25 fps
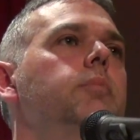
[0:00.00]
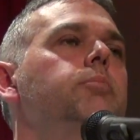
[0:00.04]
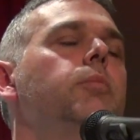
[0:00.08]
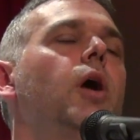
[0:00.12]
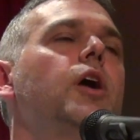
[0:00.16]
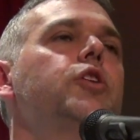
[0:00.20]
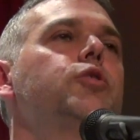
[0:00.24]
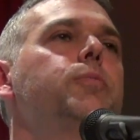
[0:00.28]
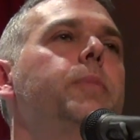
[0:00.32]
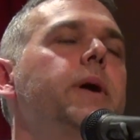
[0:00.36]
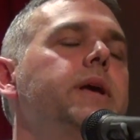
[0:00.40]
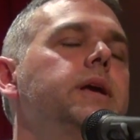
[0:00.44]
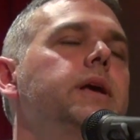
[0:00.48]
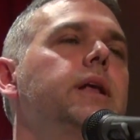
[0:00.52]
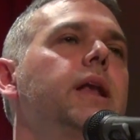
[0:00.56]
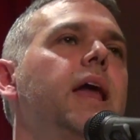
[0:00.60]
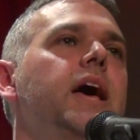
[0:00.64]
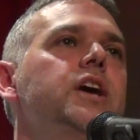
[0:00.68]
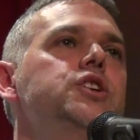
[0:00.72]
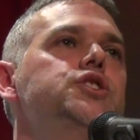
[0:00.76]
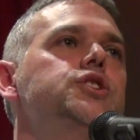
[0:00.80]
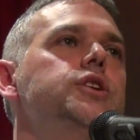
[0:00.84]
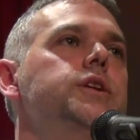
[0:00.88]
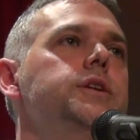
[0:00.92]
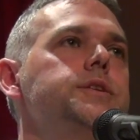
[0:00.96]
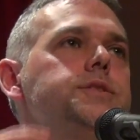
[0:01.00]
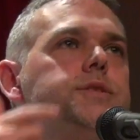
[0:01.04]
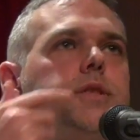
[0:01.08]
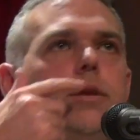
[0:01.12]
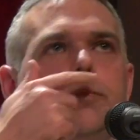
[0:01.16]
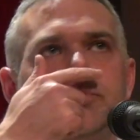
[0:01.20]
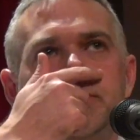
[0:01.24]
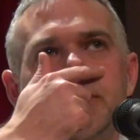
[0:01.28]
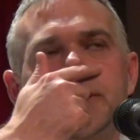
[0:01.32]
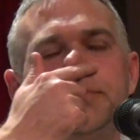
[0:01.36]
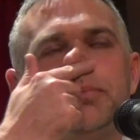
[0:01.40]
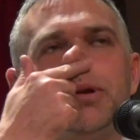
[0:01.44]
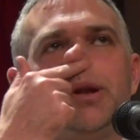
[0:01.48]
My speculation is
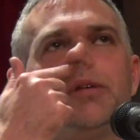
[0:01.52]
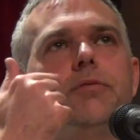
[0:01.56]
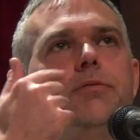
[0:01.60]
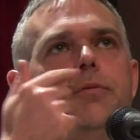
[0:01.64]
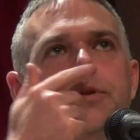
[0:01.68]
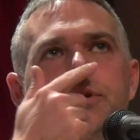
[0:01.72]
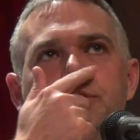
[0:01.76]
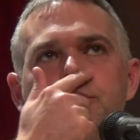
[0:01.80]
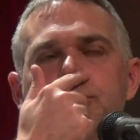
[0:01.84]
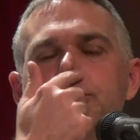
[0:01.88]
that people